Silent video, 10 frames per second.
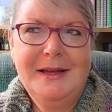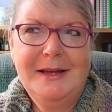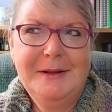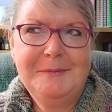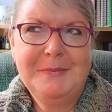
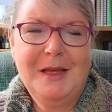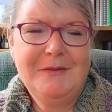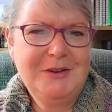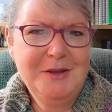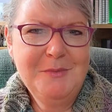Have
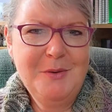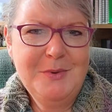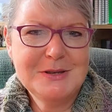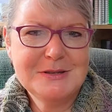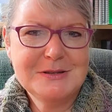you done
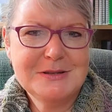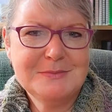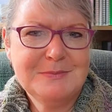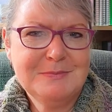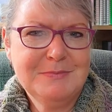Moebius
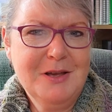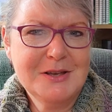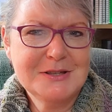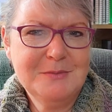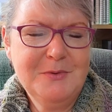
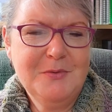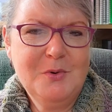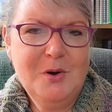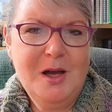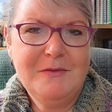cast on
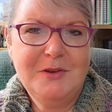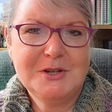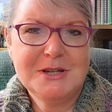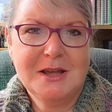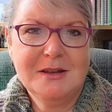before? Have you
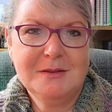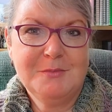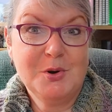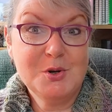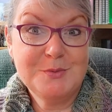done
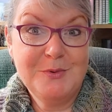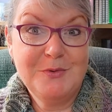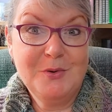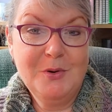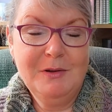brioche
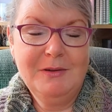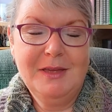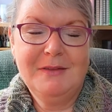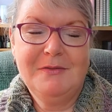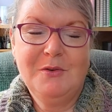before?
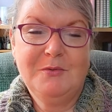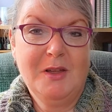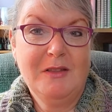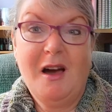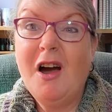If you've
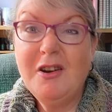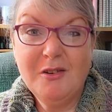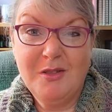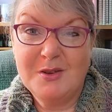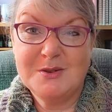done either
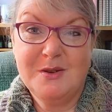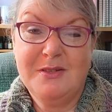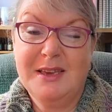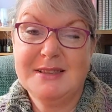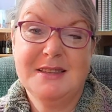of those two
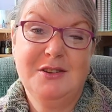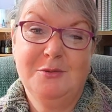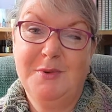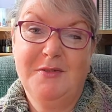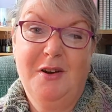things, then
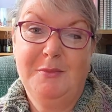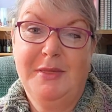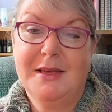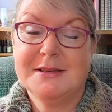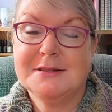you'll be fine
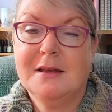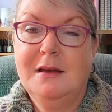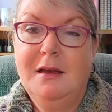with this.